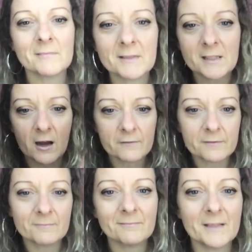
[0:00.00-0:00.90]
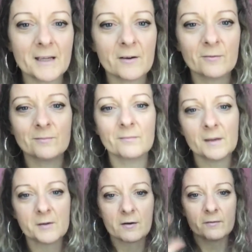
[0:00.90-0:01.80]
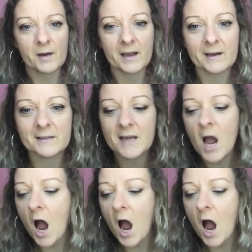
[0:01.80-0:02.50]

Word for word: stuff, you know, talk with my hands.